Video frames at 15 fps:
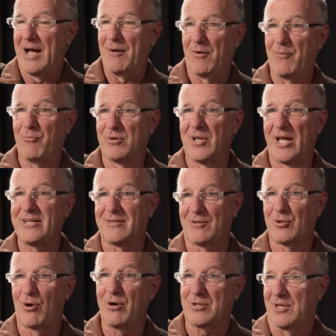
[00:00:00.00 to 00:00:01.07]
I would like to
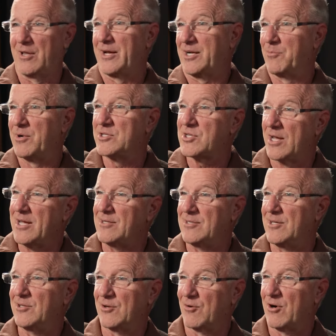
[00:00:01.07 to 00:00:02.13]
talk to like a bunch of
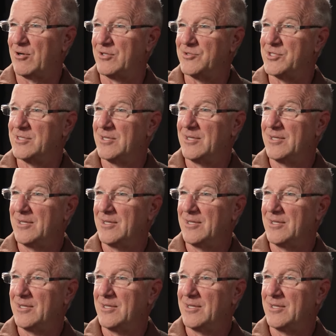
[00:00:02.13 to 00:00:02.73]
18-year-olds.